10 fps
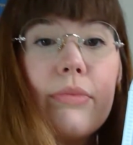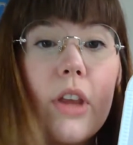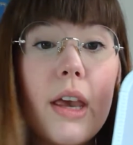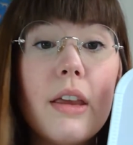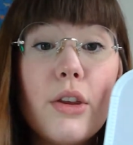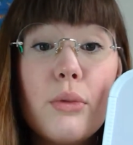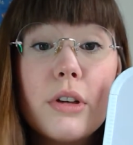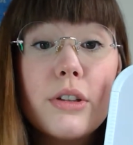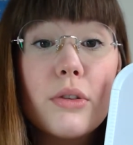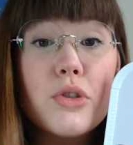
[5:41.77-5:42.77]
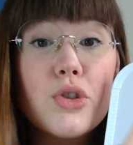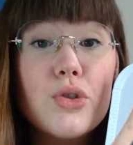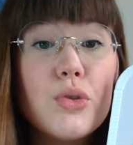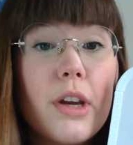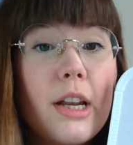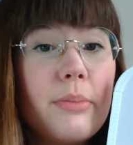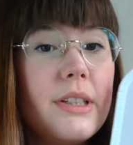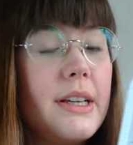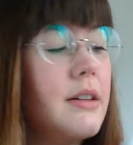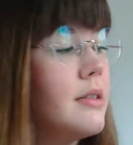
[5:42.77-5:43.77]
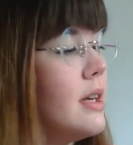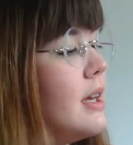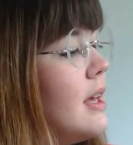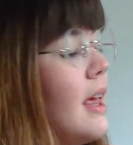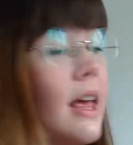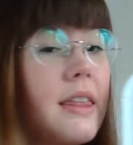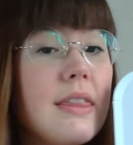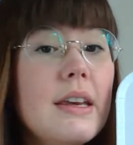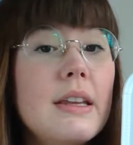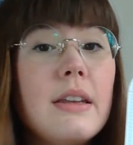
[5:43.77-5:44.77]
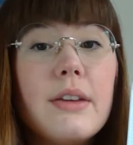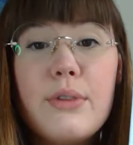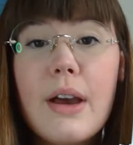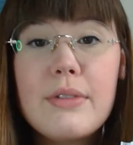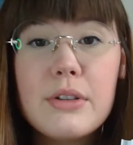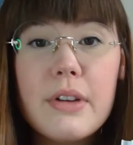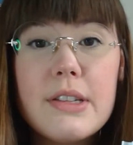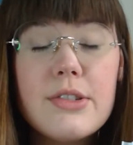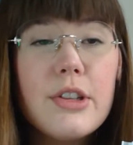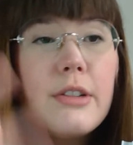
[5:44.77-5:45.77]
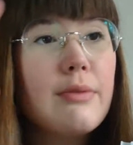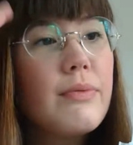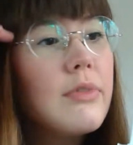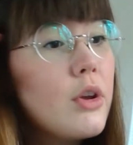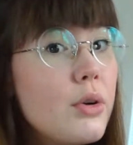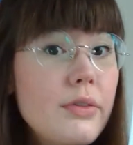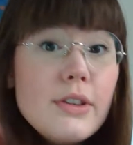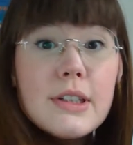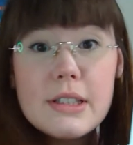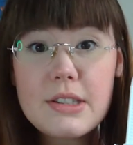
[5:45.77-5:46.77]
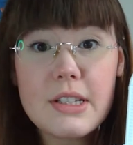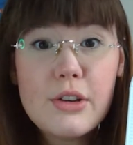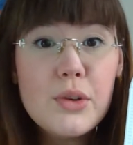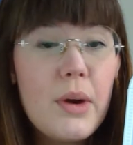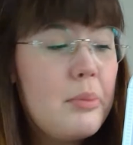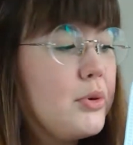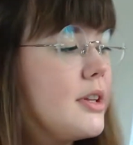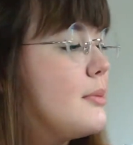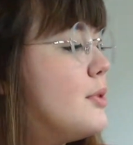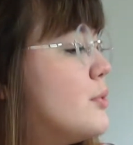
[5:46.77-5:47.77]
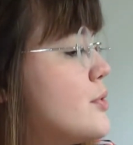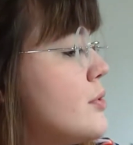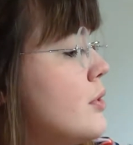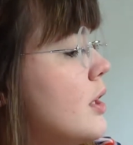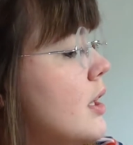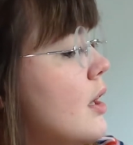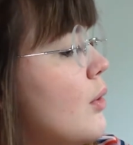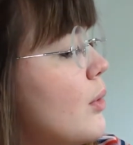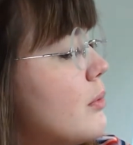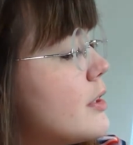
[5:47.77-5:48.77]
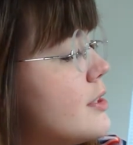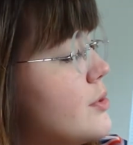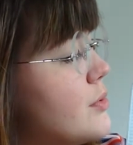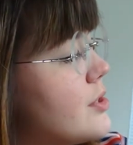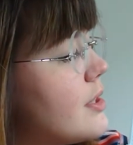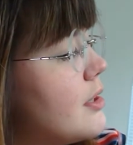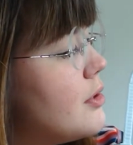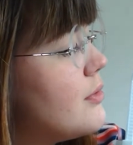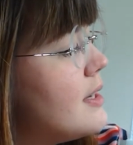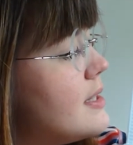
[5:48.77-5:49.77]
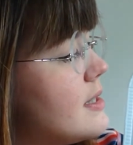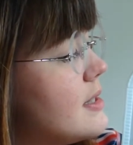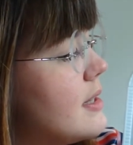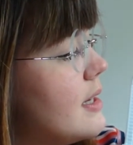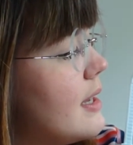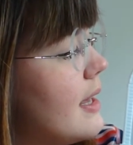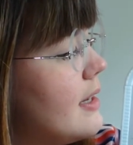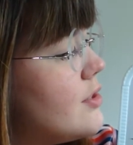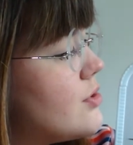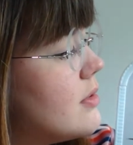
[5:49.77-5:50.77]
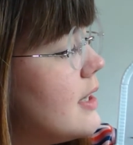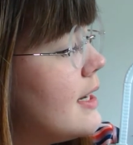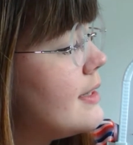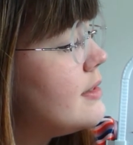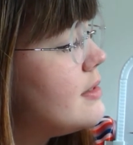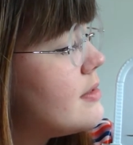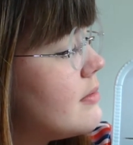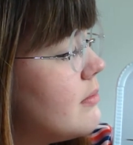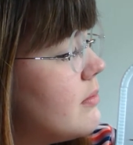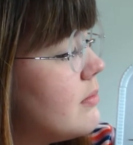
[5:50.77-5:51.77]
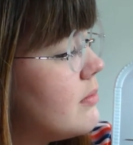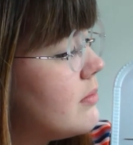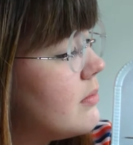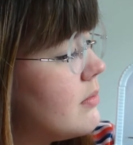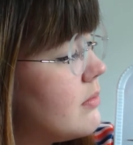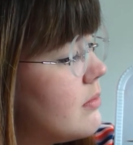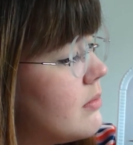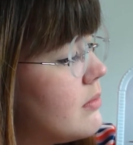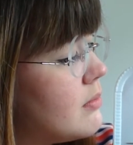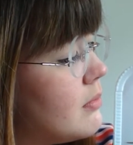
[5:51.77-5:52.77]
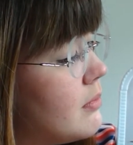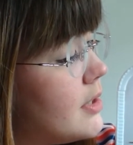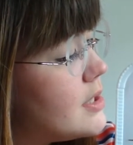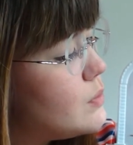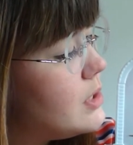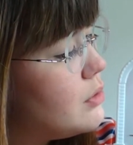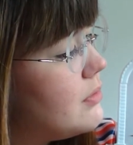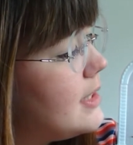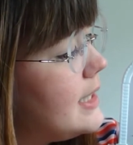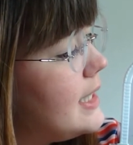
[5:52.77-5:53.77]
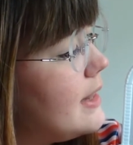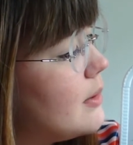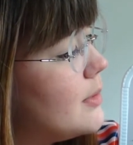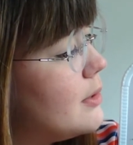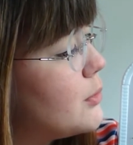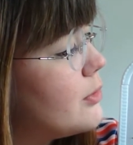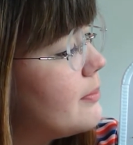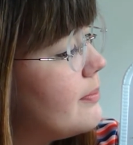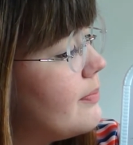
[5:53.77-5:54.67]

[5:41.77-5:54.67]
Okay, you want to go straight up and down. And then if you have an eraser, or if you did it on the whiteboard, that'd be cool too. What we're gonna do, we're just gonna erase the extra lines because we don't really need them anymore.